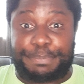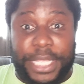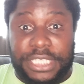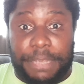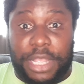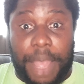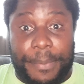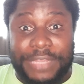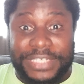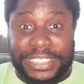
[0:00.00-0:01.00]
couple of
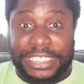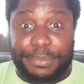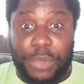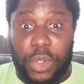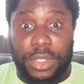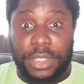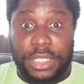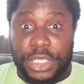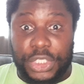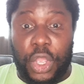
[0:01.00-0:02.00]
assists more.
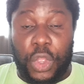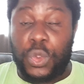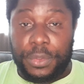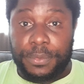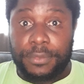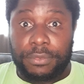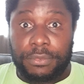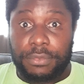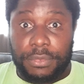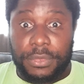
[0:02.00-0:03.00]
So,
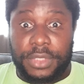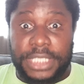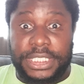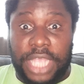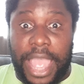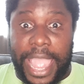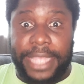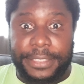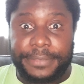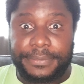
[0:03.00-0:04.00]
this guy,
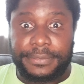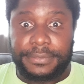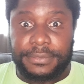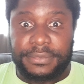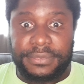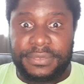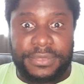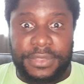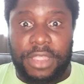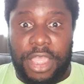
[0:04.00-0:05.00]

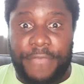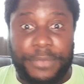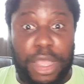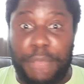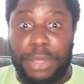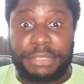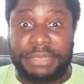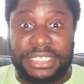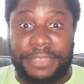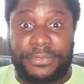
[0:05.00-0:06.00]
I'm optimistic
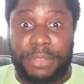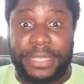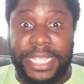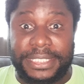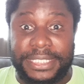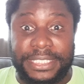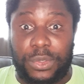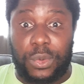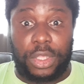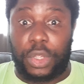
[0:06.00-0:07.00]
for him next season on
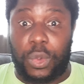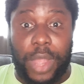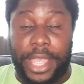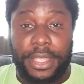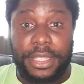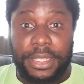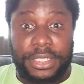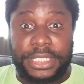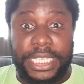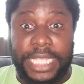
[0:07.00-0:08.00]
a quiet. Because he
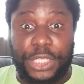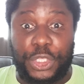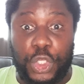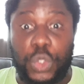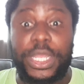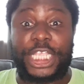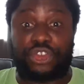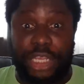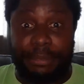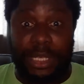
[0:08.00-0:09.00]
can do
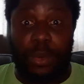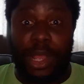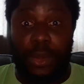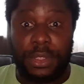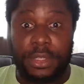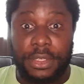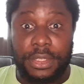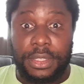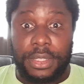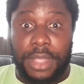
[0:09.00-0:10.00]
extremely well.
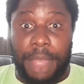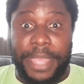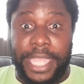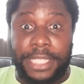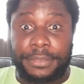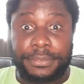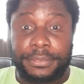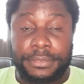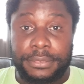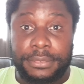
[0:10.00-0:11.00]
I mean,
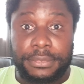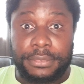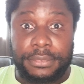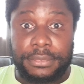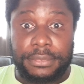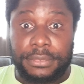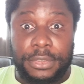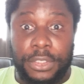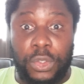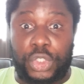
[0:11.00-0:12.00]

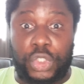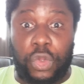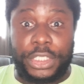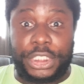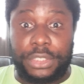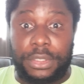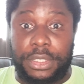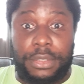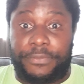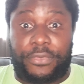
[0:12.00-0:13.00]
Luke Shaw is still,
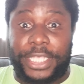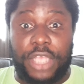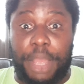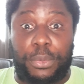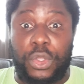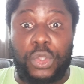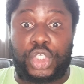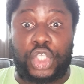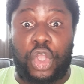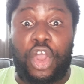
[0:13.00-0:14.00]
for example, Luke
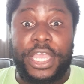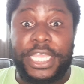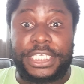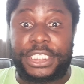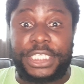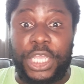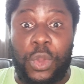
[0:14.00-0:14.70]
Shaw is still